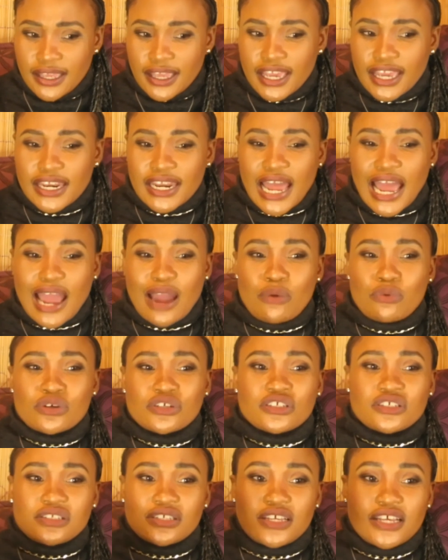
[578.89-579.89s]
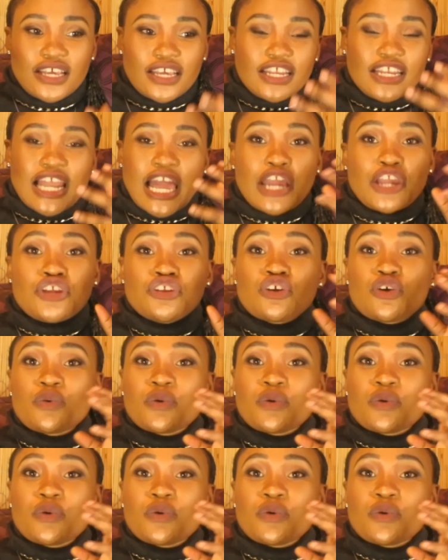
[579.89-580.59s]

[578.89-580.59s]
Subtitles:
and I was like, you know,